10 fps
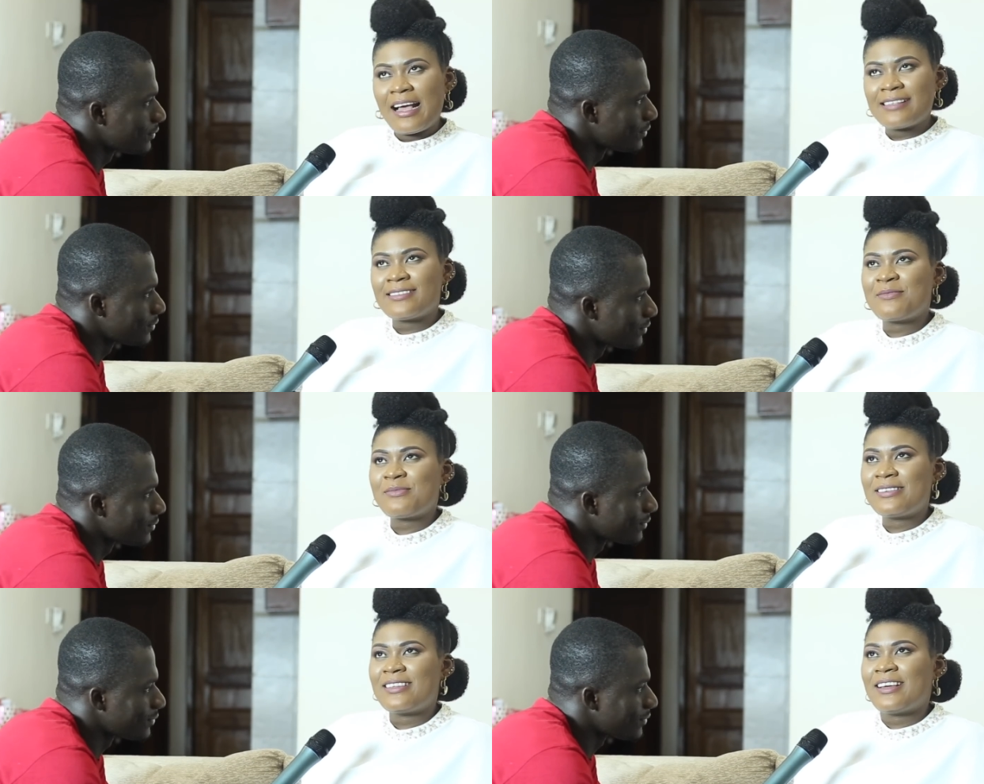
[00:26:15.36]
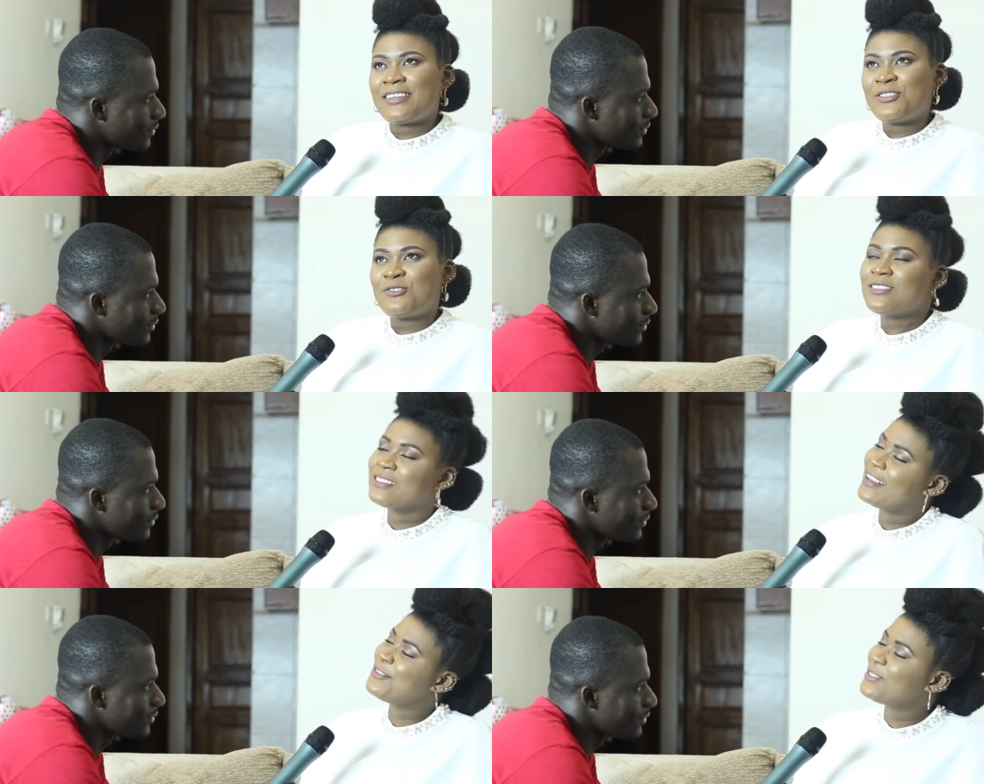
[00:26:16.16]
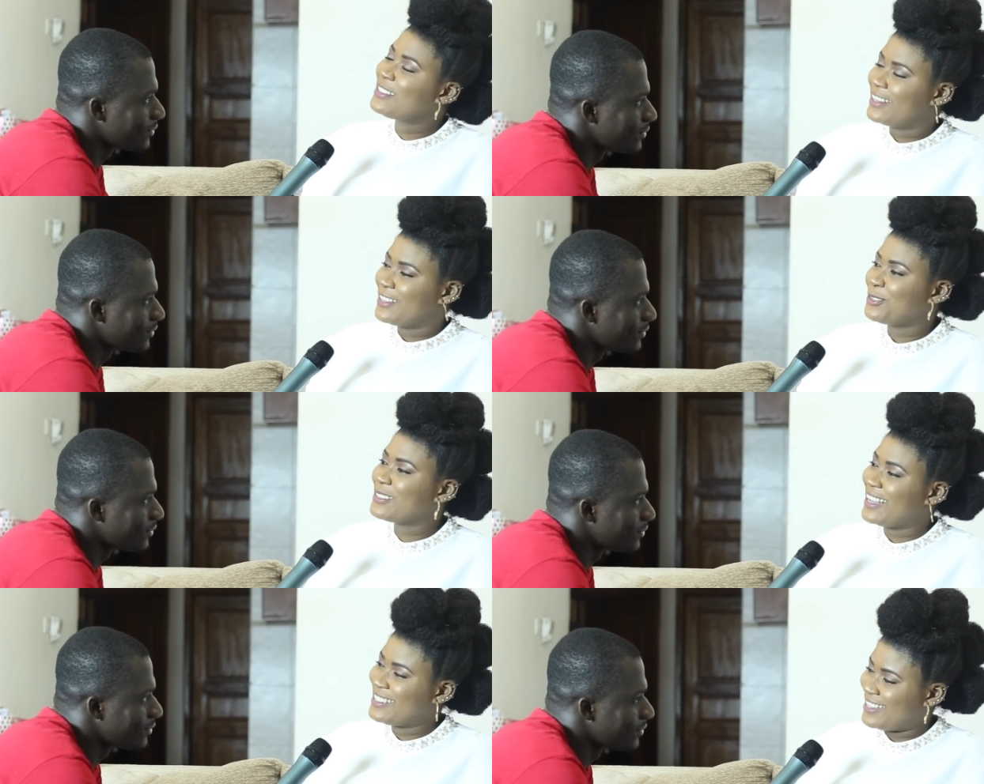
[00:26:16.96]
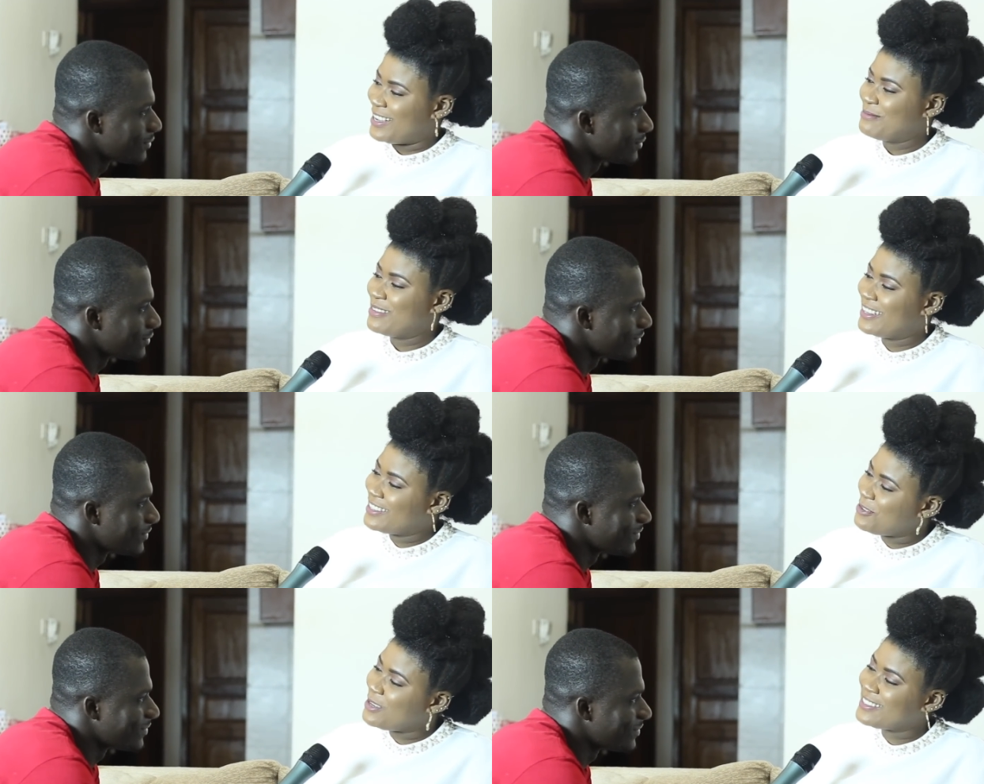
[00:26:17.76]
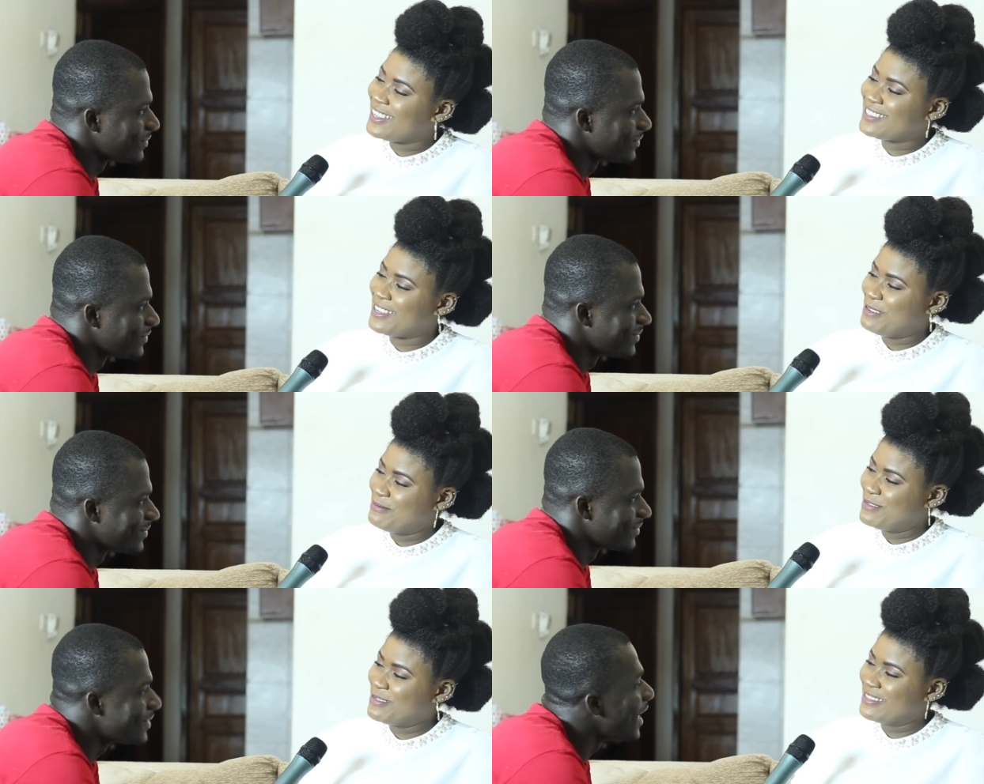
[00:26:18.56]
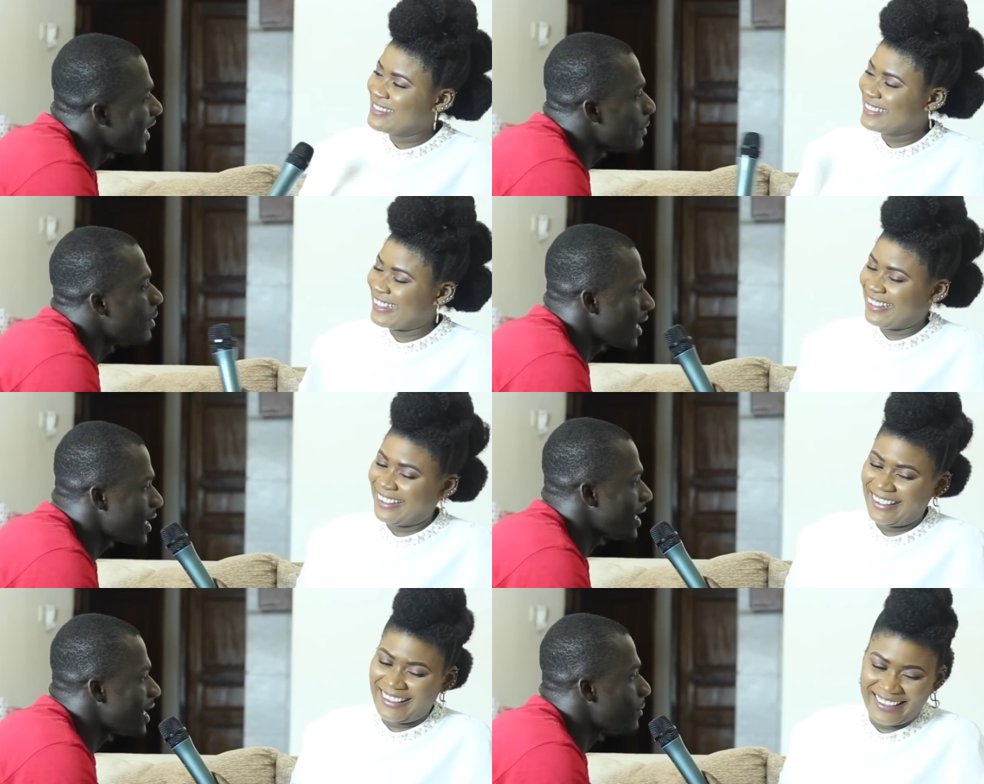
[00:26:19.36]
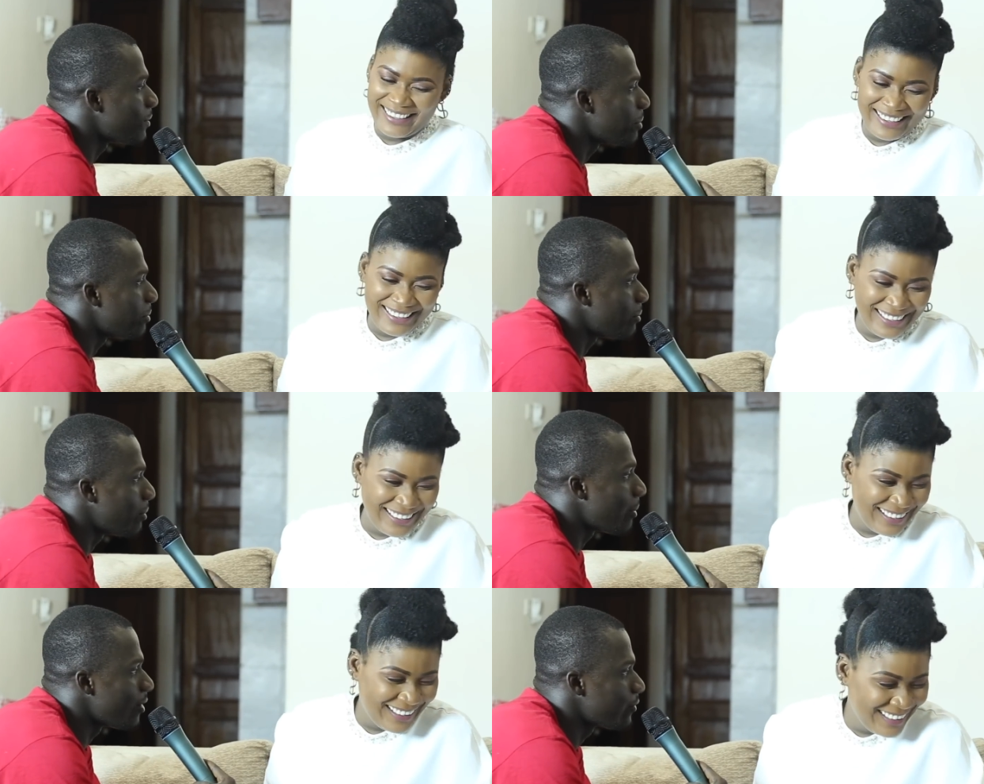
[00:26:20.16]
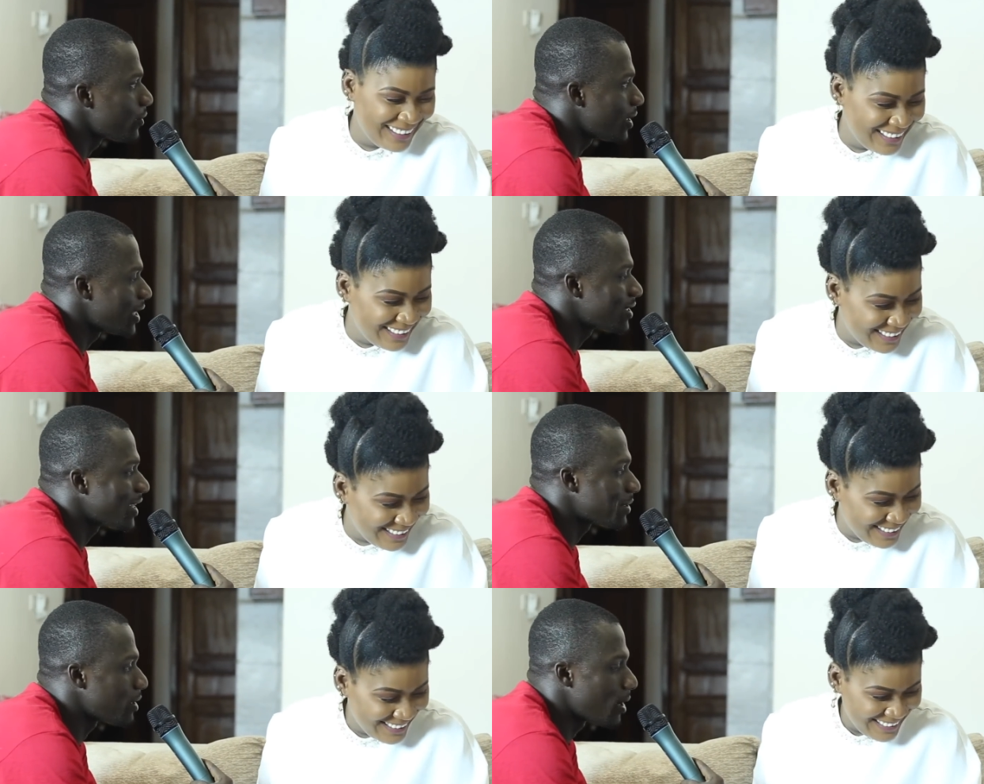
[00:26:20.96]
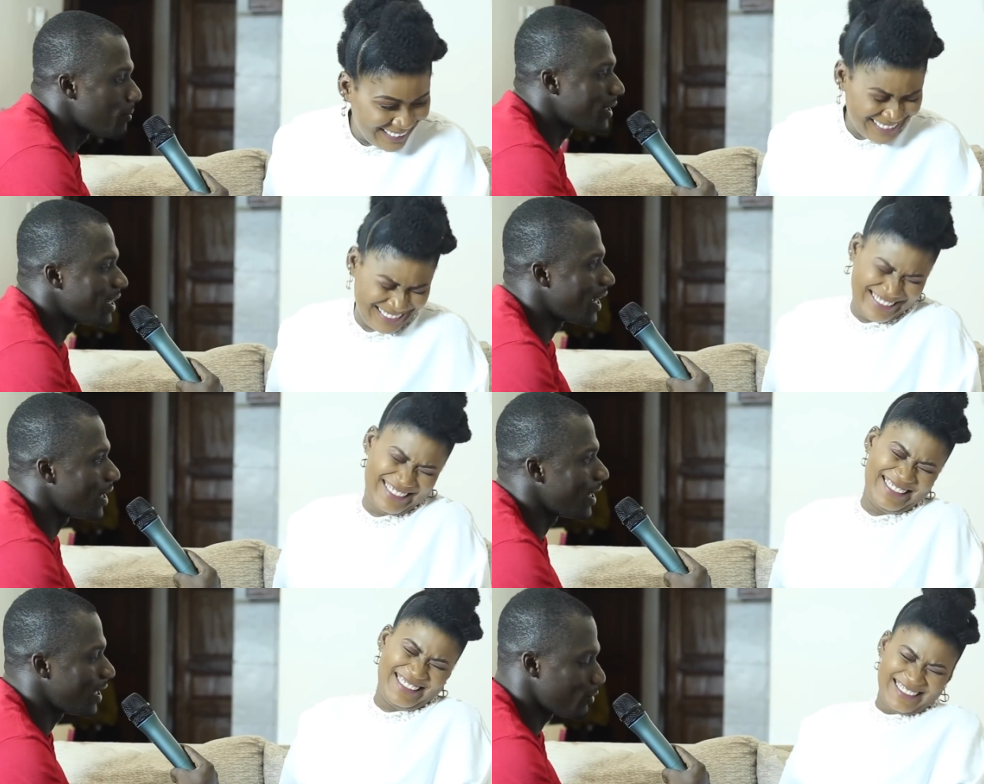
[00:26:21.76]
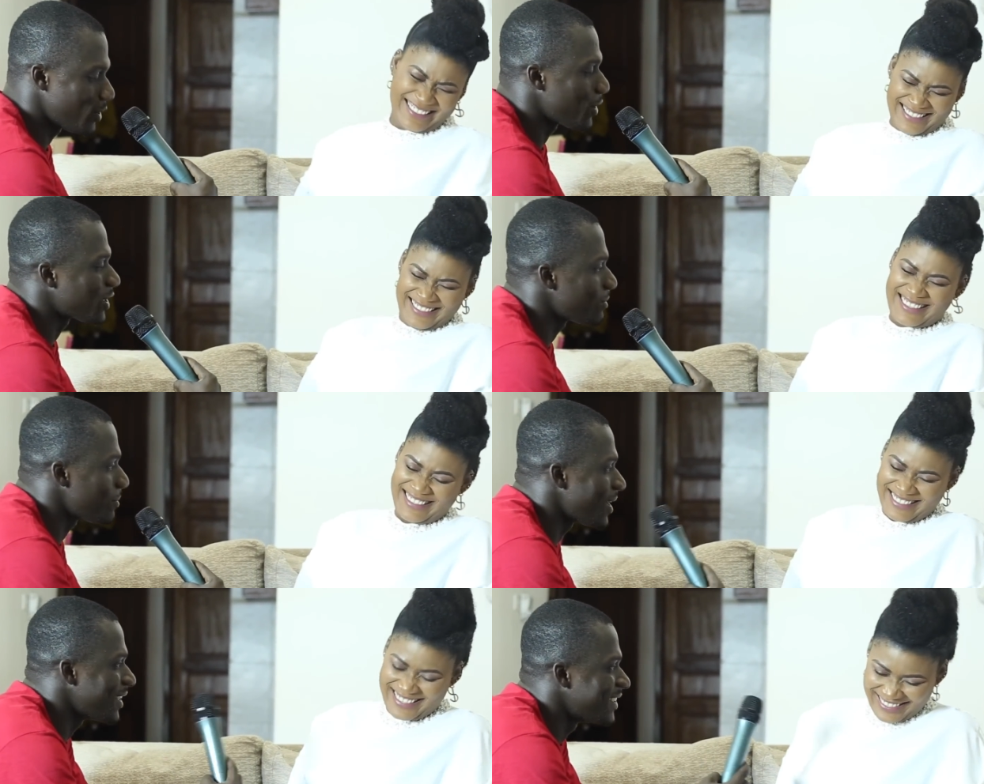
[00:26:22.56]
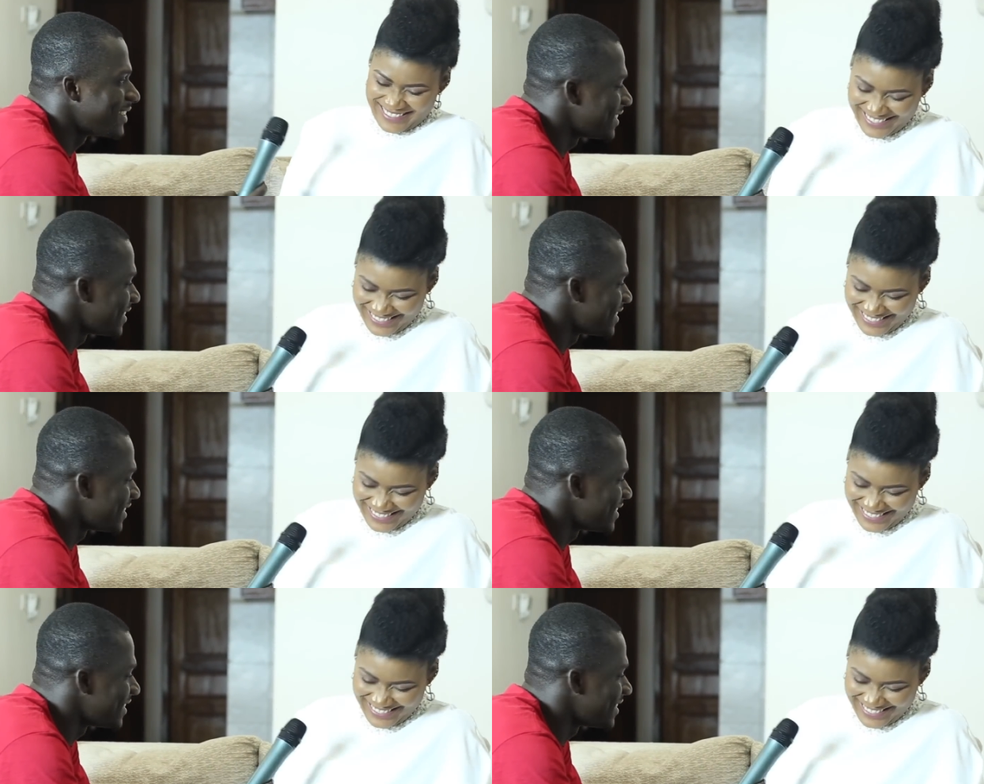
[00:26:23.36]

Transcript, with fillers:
Speaker 1: I say me dear, do anything and no tata, and then the water of you, and
Speaker 2: then about you, and it's a son of Mamma dear, when there was a bash.